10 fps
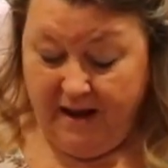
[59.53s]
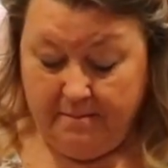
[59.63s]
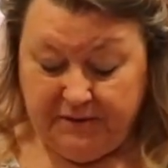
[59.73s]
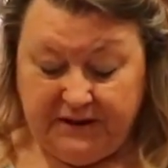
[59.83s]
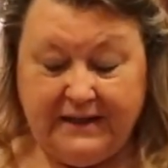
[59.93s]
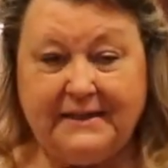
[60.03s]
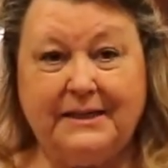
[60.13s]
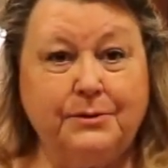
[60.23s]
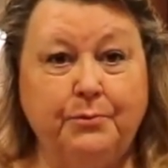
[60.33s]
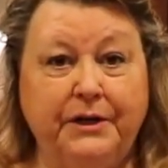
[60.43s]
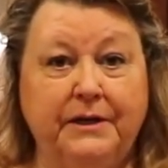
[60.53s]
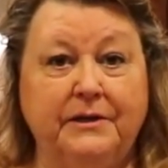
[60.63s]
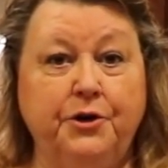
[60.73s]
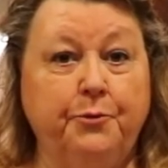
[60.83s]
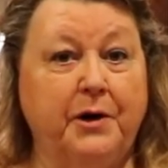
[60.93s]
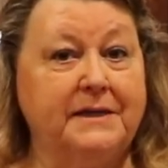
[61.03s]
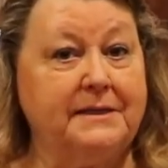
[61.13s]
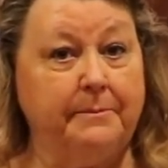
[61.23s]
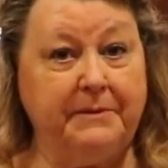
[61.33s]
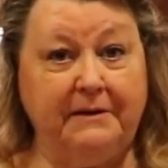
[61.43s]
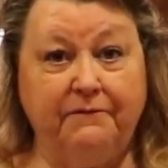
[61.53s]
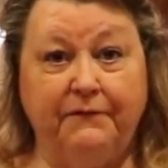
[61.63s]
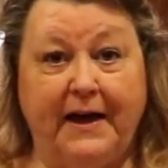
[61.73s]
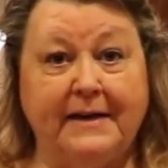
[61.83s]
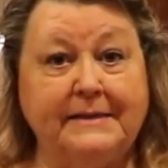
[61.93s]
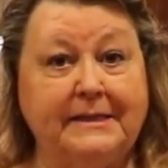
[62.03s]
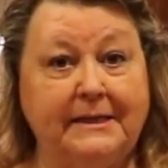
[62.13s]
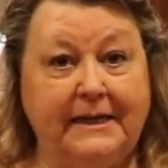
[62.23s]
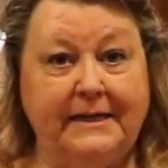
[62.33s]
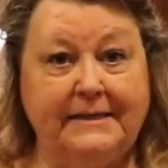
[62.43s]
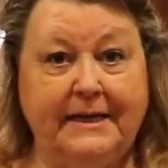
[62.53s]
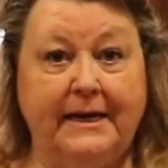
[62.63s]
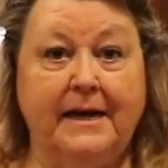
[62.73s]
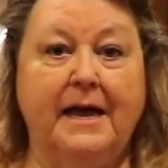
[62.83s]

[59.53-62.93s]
But this is when want something fast and easy